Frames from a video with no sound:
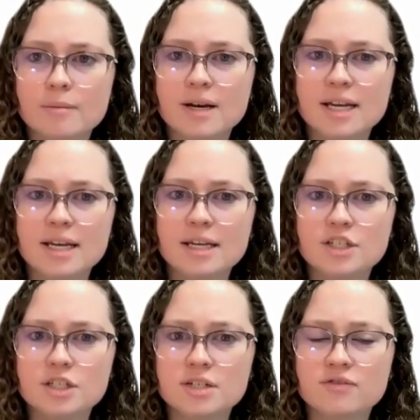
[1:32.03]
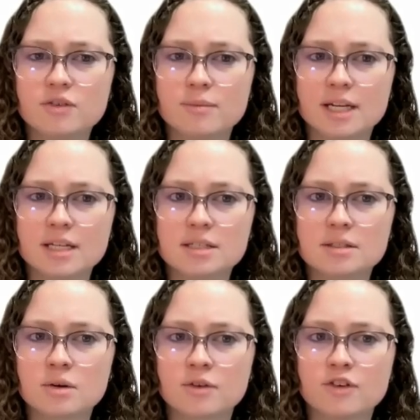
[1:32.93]
But in just a few
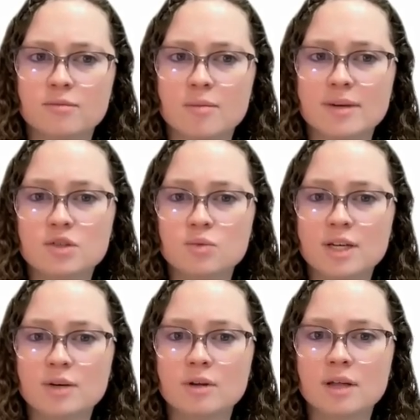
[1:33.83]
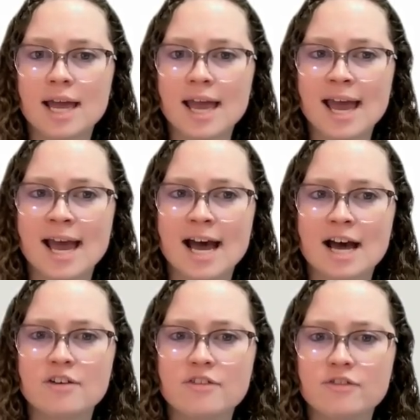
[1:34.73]
minutes or a few moments, we will
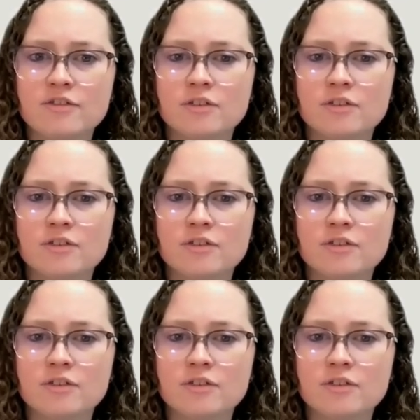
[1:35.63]
have,